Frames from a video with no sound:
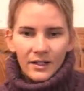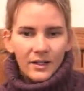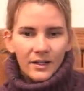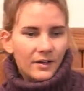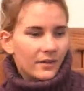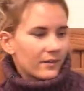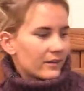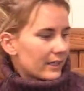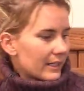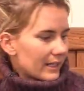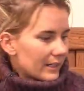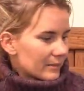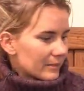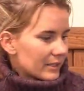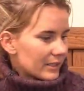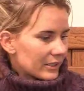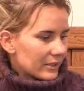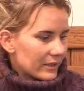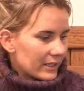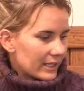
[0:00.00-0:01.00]
All right, I'm
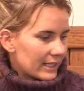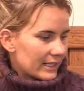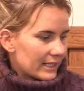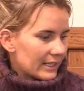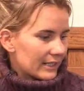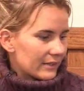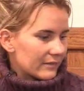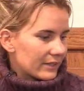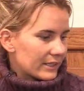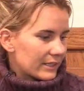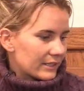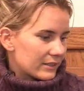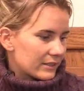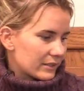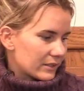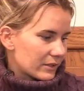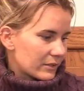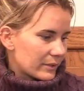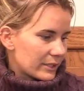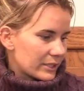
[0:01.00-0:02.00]
going to go ahead and get right into
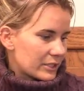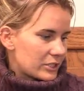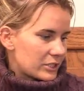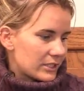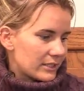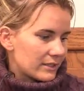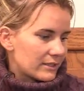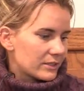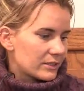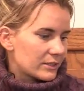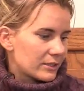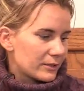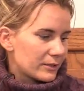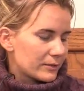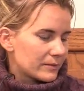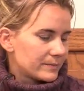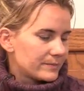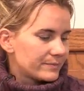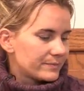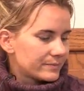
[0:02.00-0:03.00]
the question.
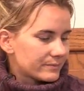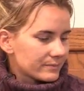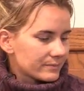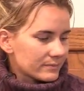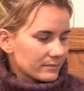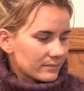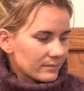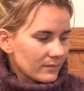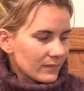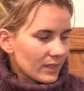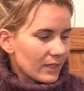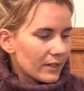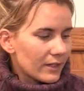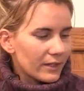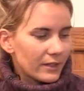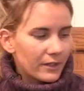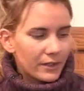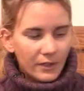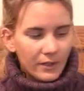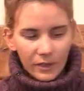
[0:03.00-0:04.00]
So
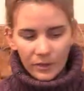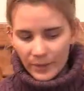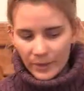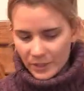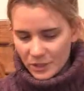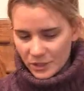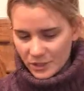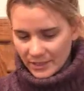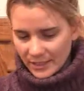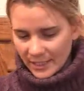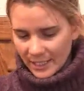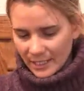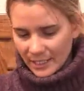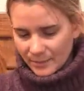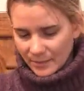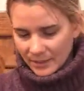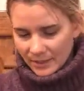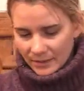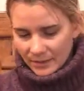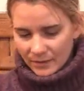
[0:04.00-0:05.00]
our question
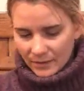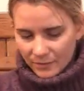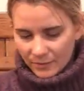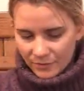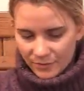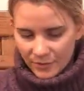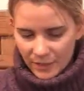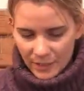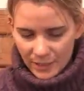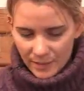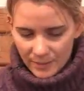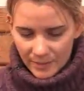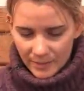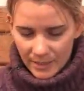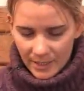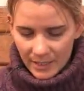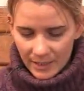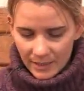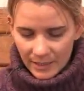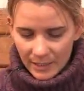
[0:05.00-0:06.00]
came in from
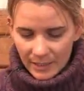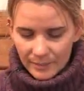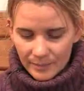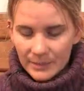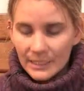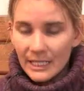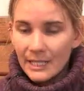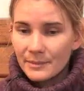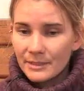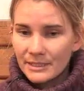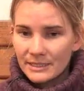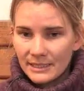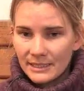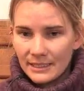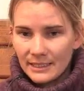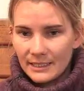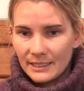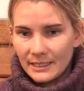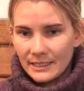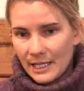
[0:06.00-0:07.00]
Tom and
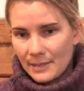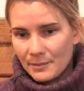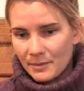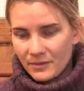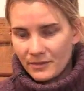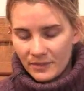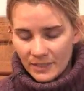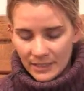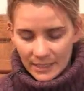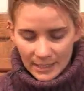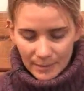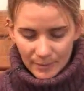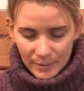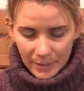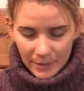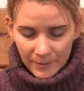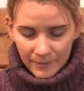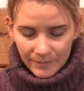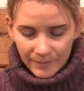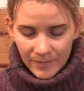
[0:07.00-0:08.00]
Cindy. It came in via
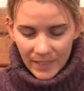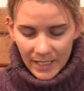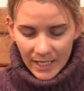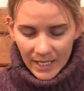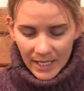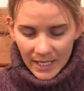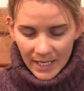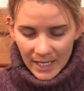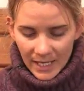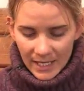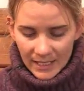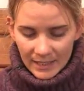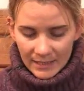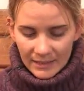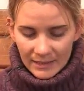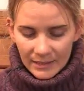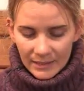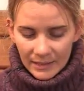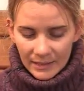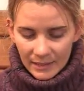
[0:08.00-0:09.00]
email,
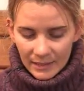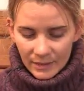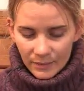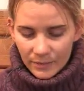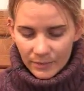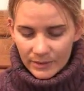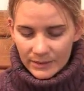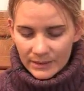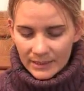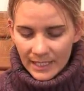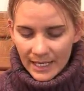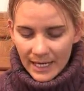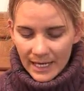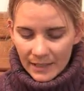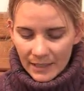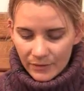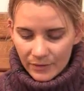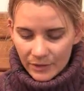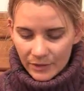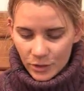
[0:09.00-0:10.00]
and it was
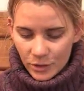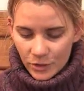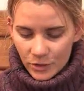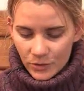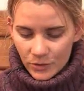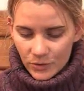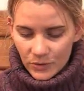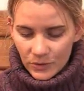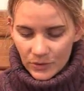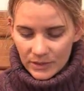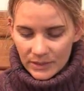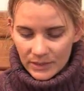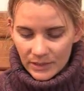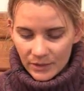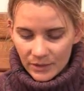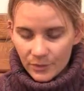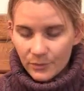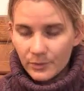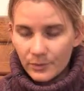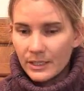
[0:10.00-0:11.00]
how to choose
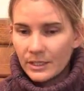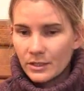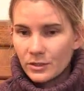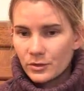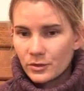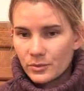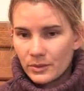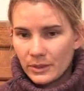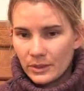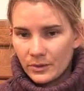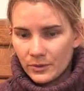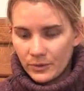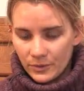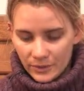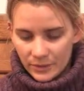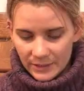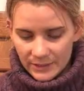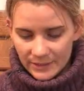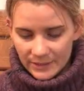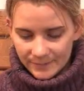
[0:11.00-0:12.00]
the right trail
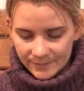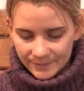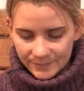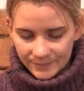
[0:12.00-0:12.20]
horse.